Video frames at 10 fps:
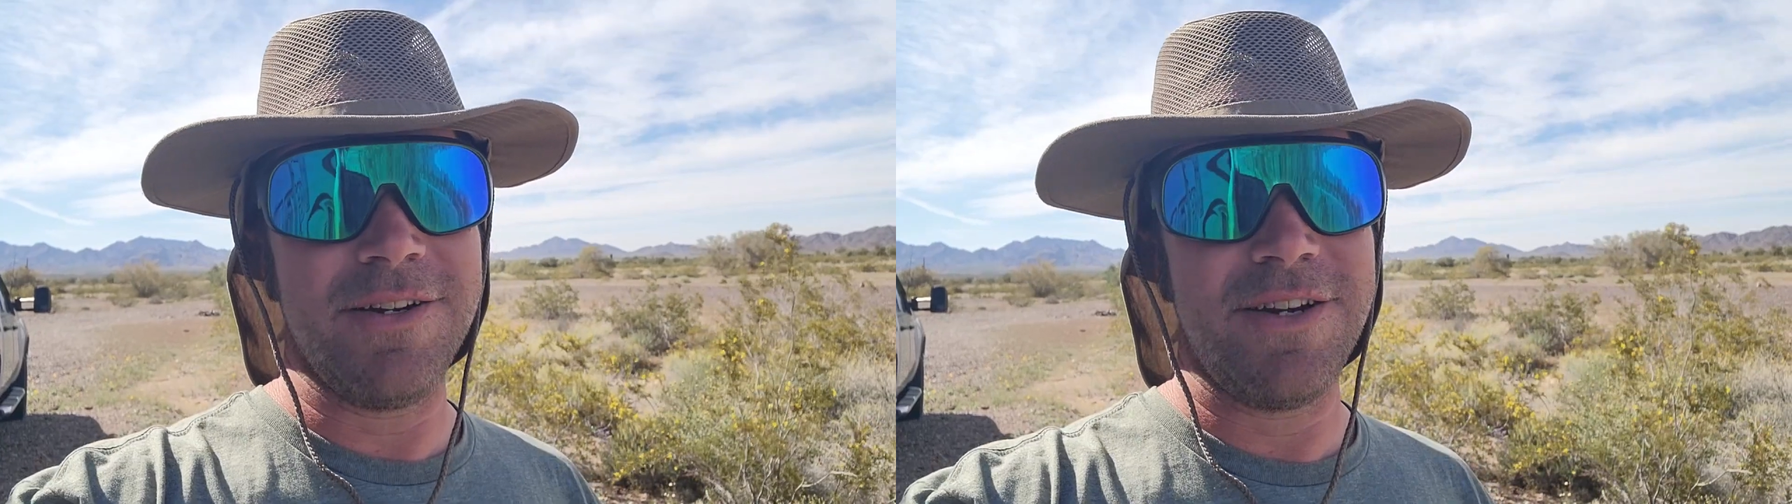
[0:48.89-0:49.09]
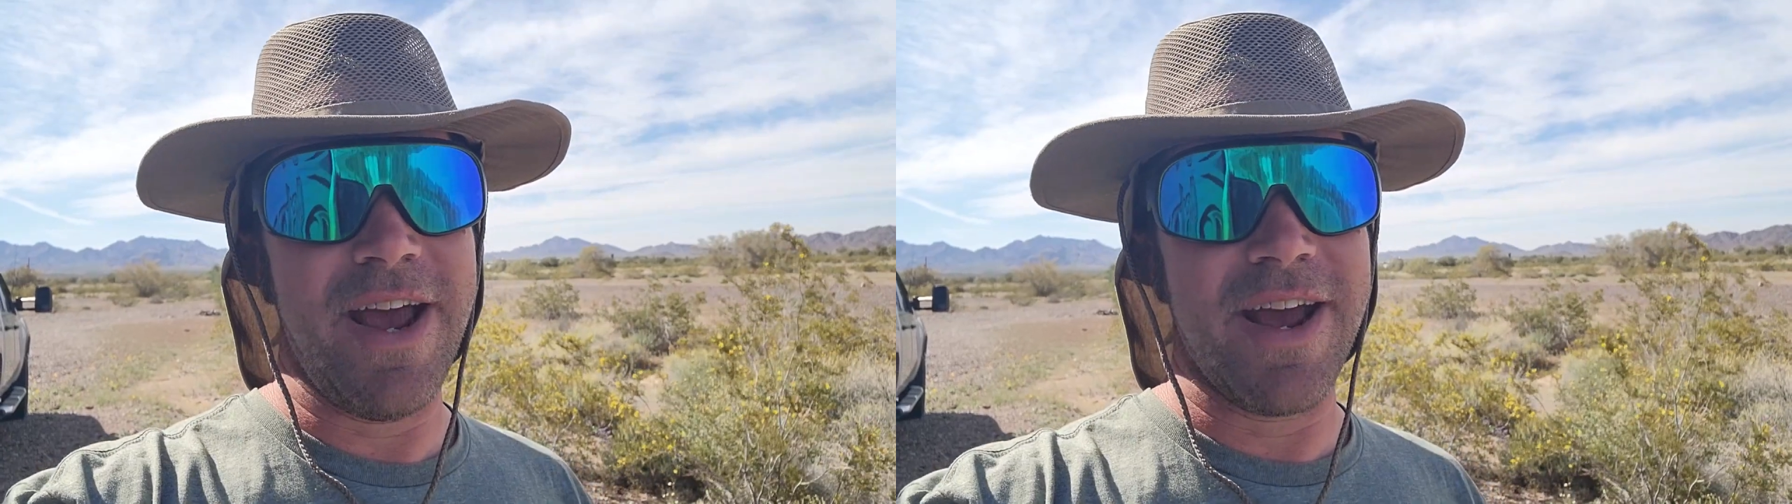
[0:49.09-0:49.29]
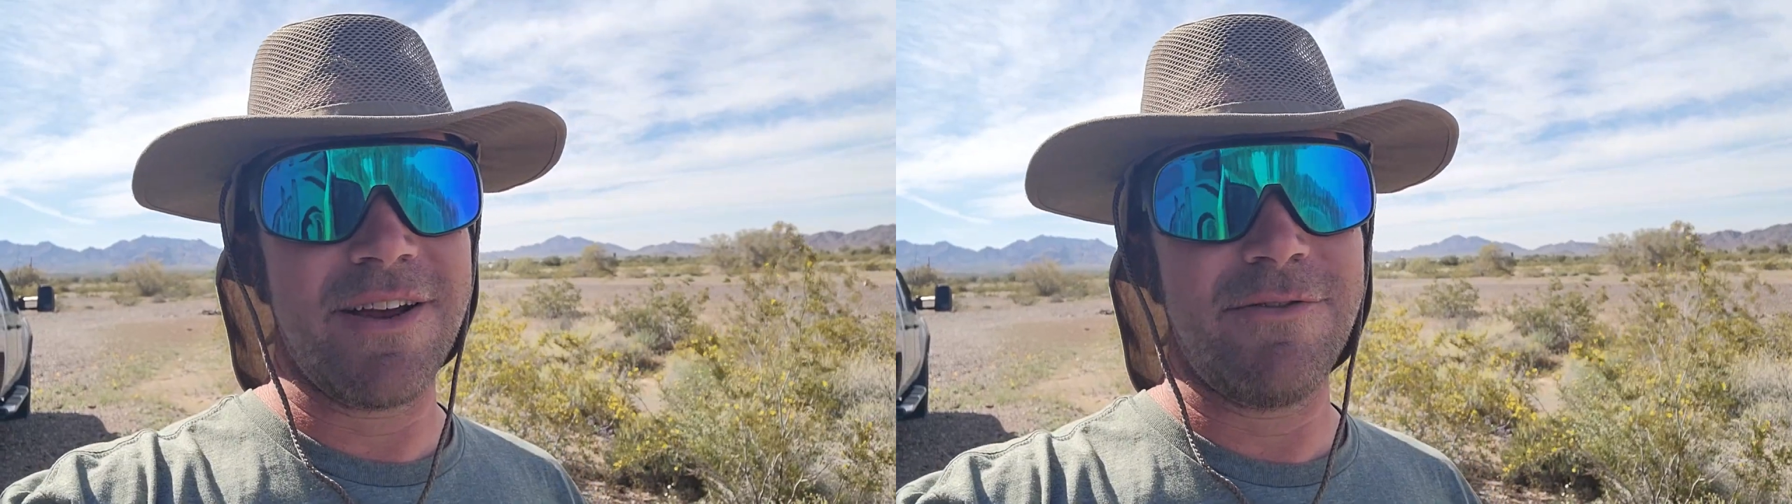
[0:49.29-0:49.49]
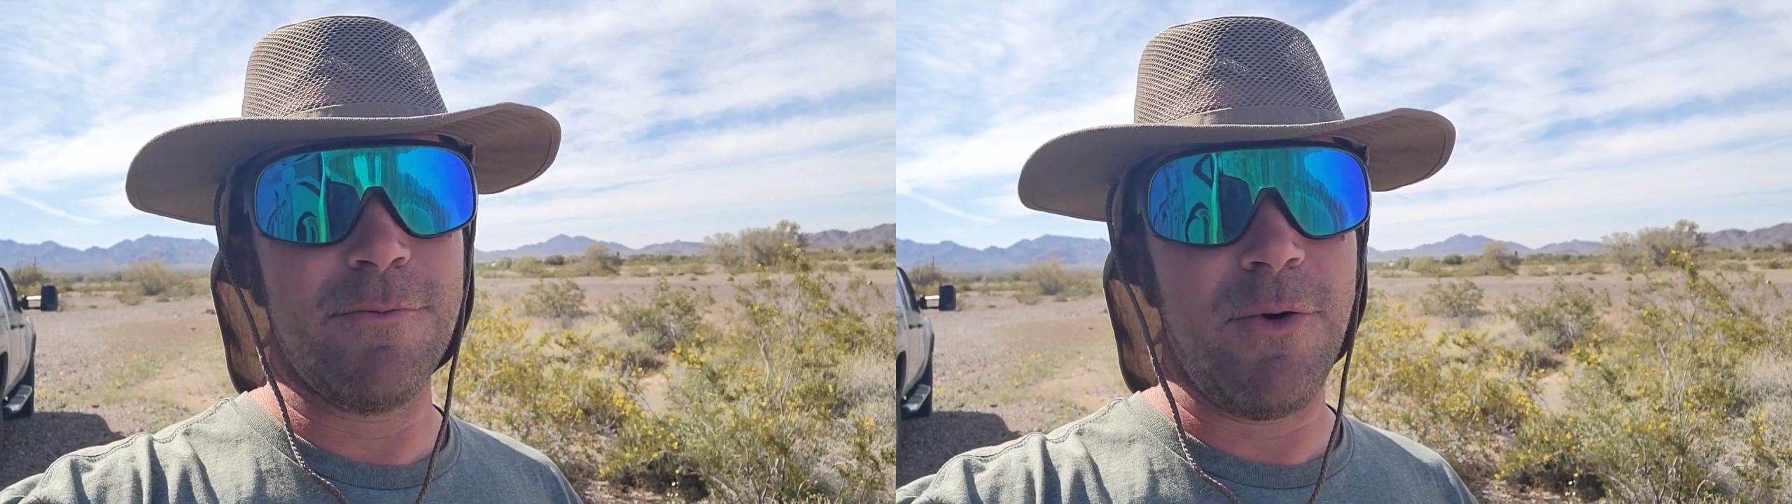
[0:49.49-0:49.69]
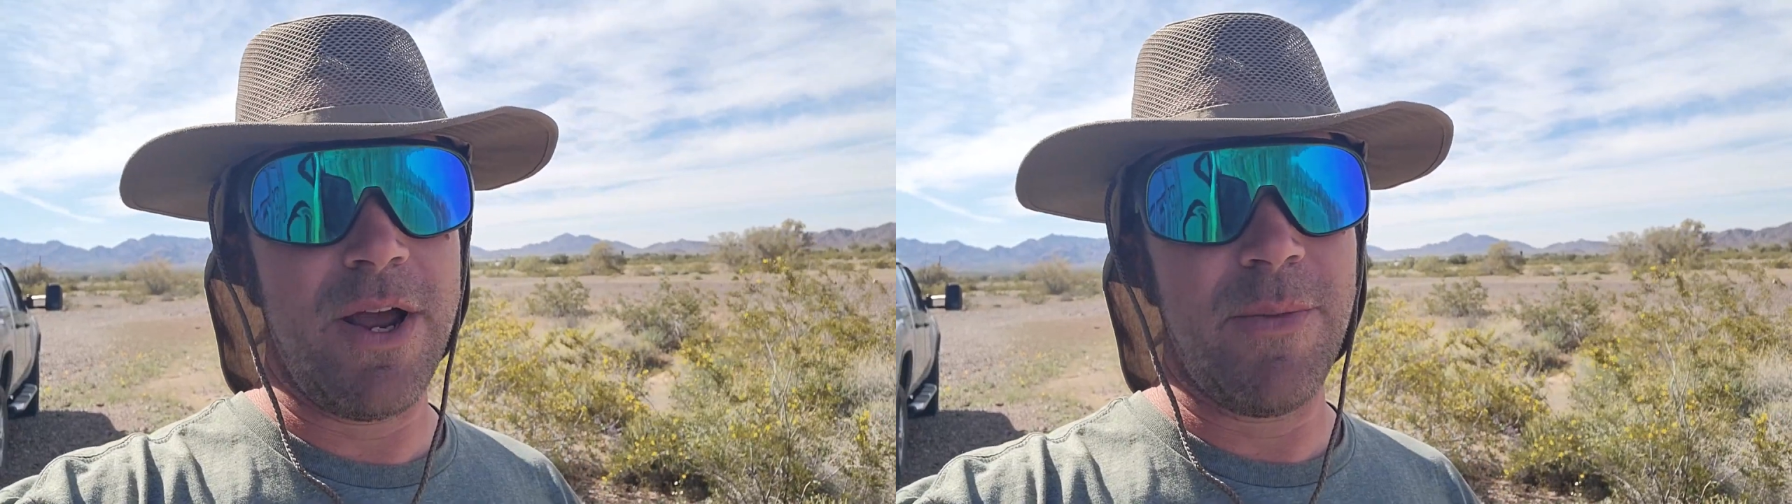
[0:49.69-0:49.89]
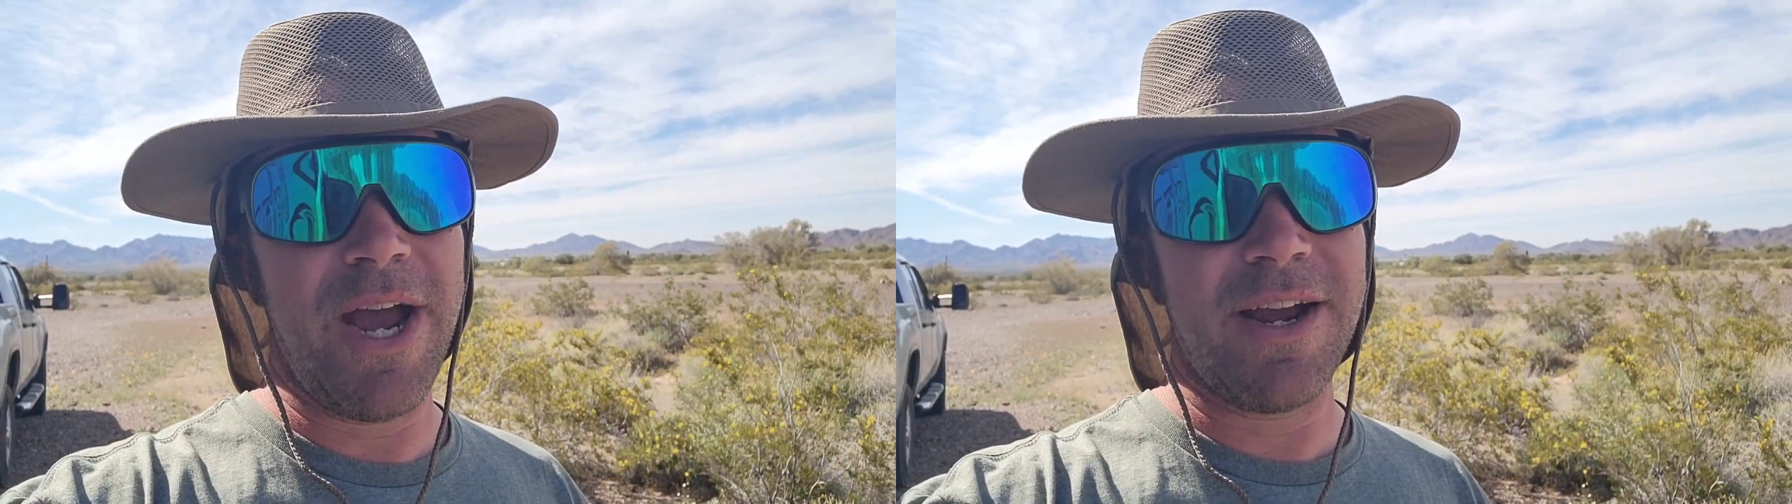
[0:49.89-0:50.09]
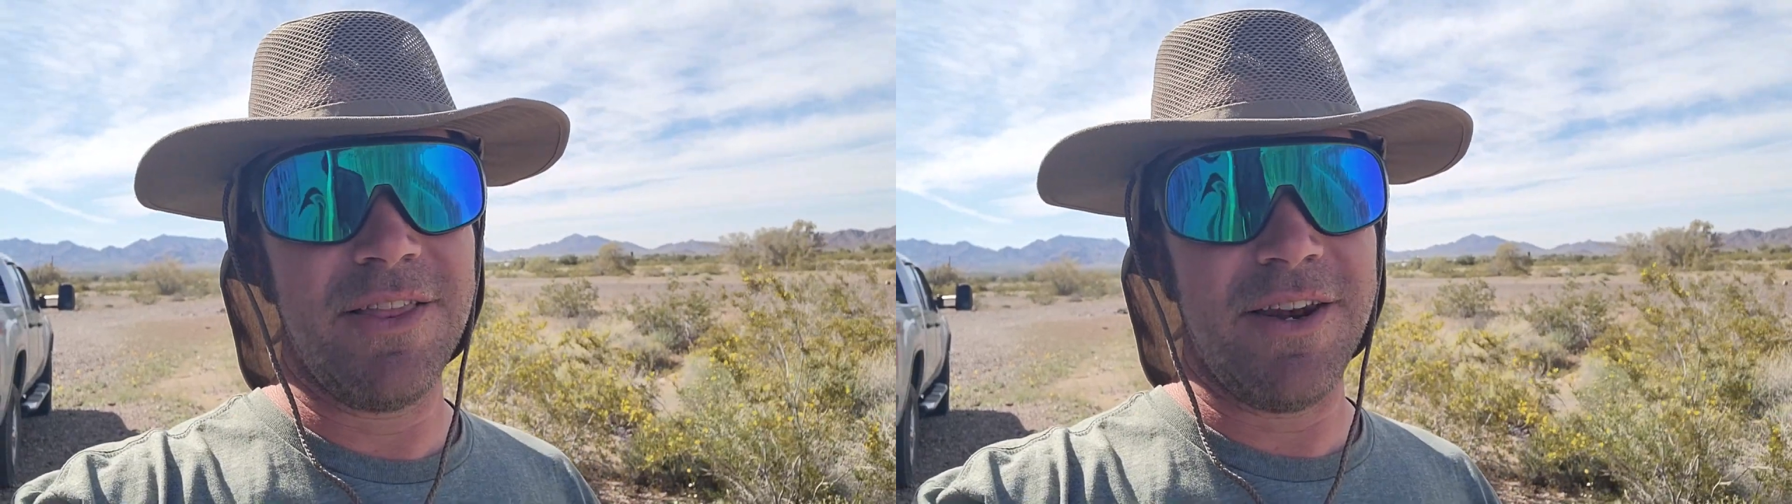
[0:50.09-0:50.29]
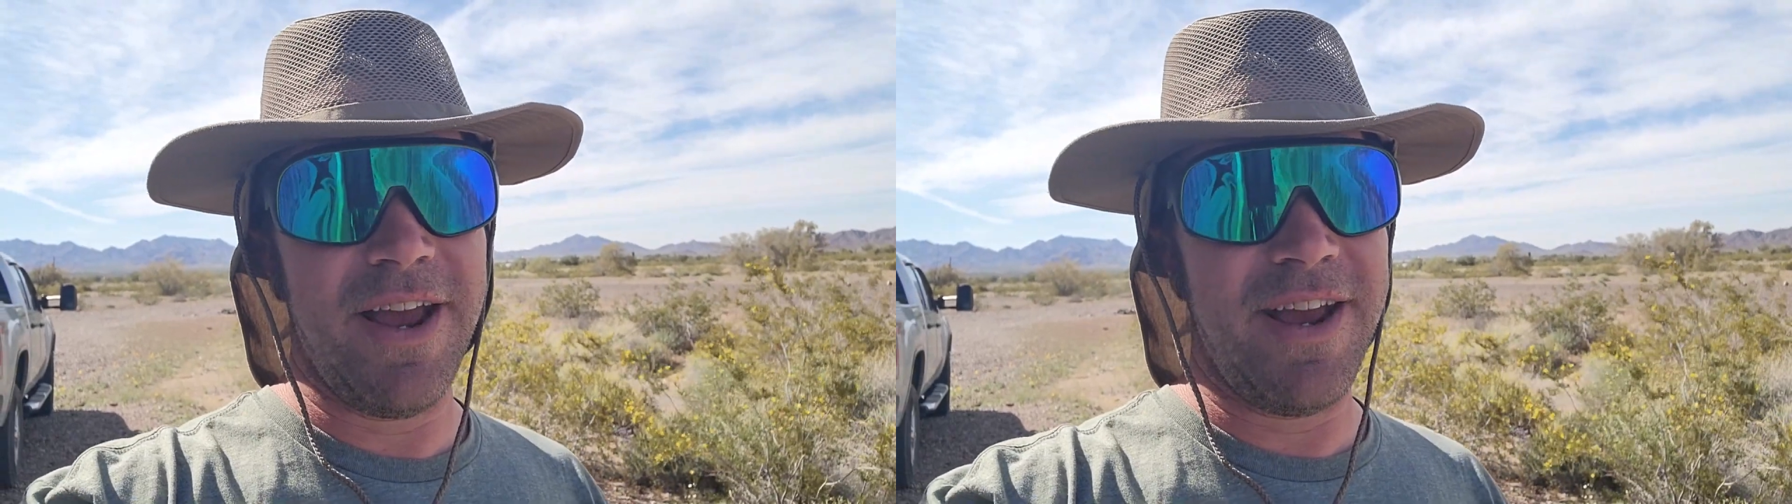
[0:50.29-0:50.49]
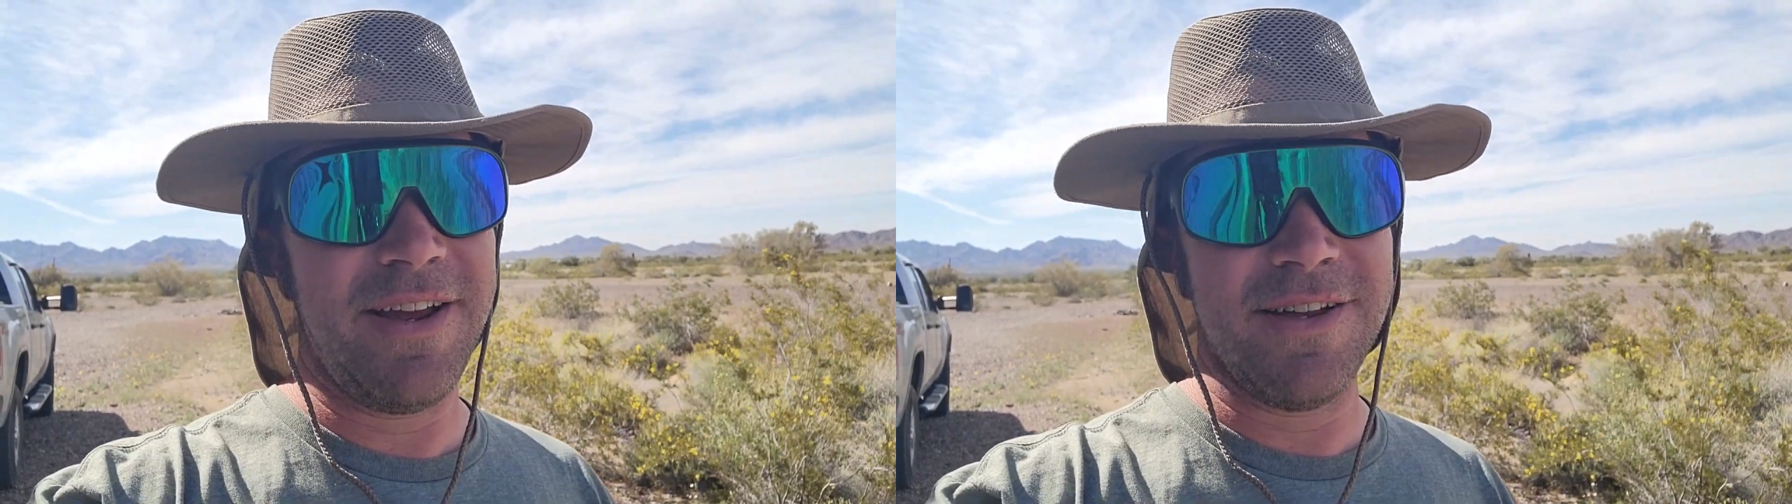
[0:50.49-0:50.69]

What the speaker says: shack from way back in the day.